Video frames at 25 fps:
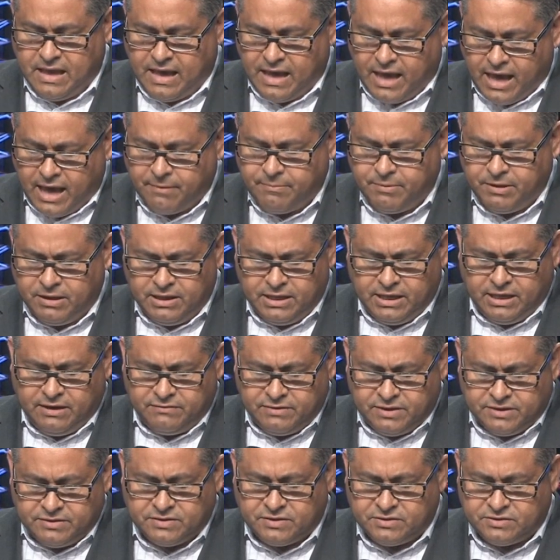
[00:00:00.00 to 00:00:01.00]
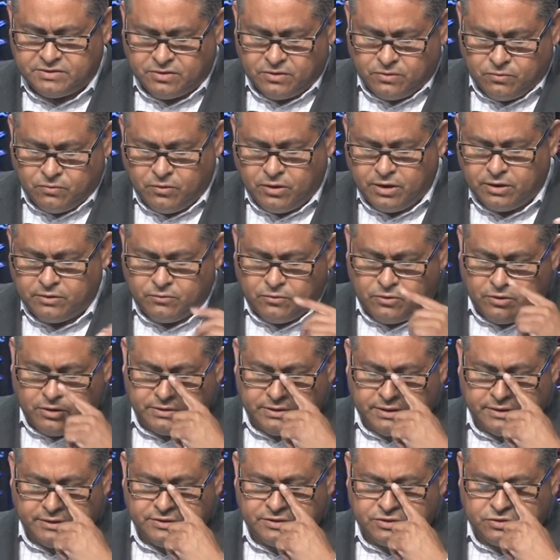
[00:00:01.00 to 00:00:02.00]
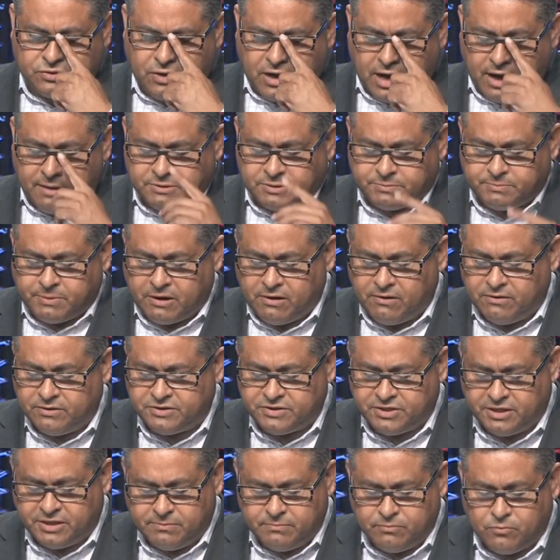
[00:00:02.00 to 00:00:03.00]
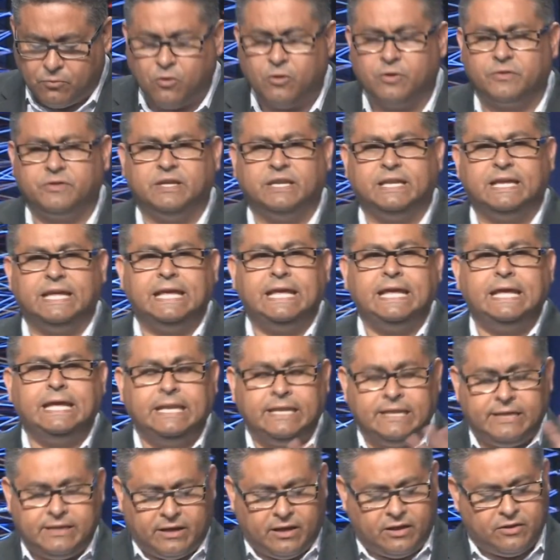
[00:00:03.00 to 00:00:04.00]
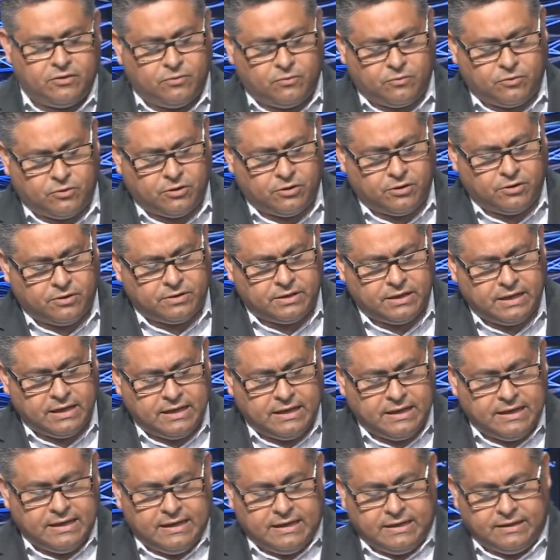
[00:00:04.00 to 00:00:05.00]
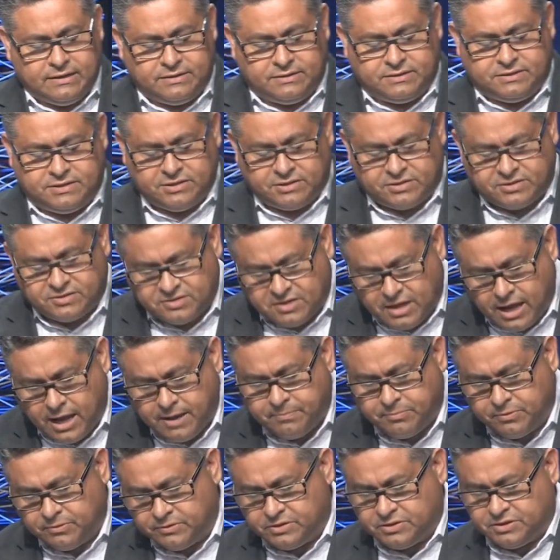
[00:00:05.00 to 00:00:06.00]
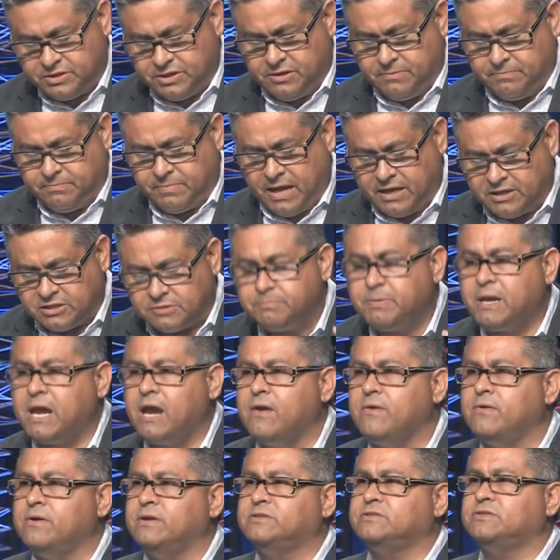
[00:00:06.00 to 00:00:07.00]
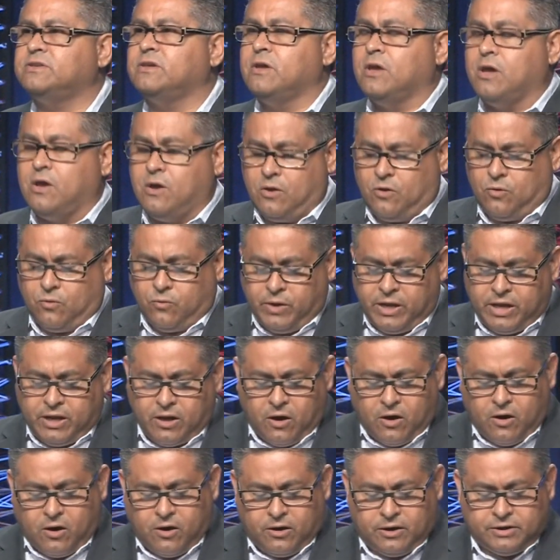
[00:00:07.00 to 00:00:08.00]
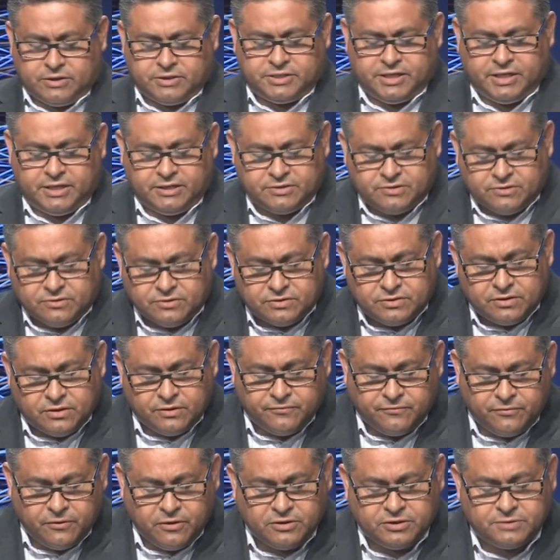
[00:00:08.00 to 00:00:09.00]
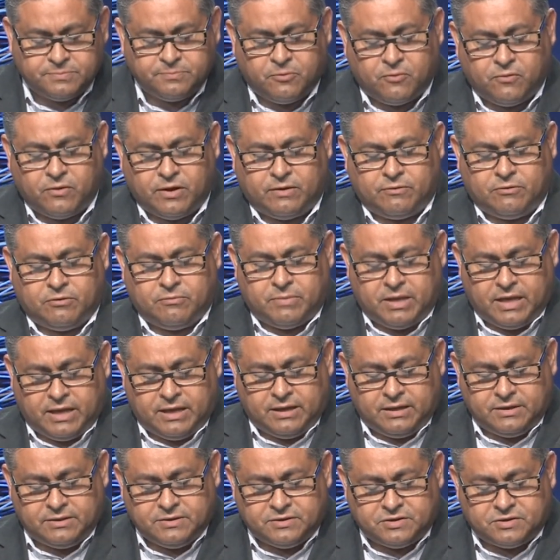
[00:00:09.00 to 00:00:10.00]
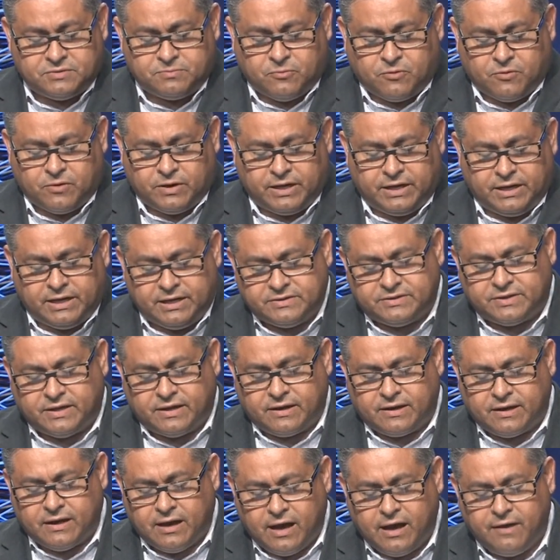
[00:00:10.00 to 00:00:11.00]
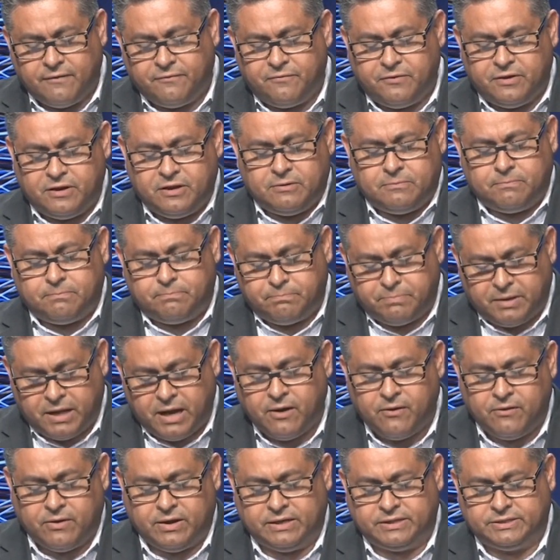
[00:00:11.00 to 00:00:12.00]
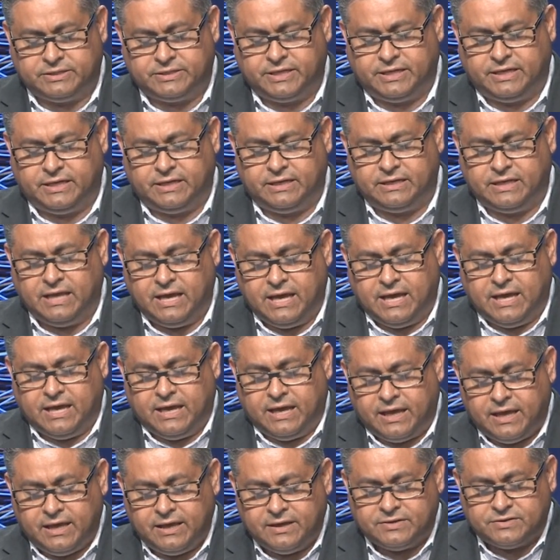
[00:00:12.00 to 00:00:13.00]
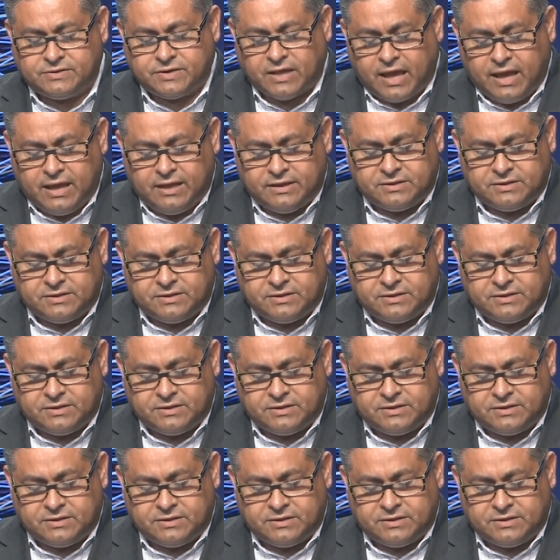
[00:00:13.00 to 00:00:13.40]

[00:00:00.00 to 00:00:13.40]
I believe this is the one word that describes parenting more than any other word, discipleship. As parents, we are teachers. So the first point we're making this morning is that confident parenting is a